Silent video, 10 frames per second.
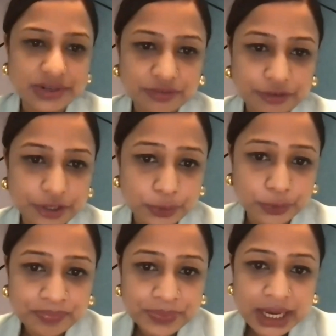it for
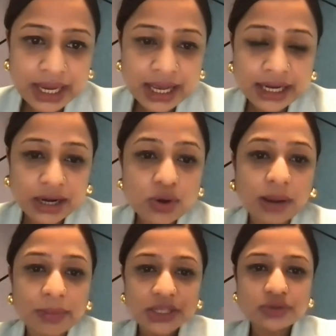you. Now,
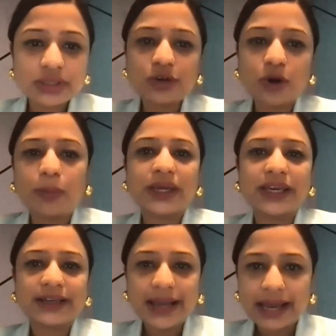coming to the
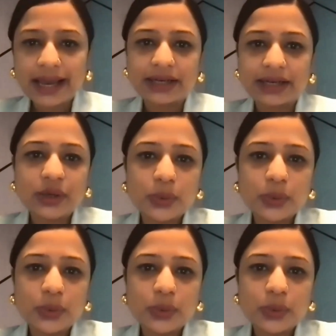topic at hand,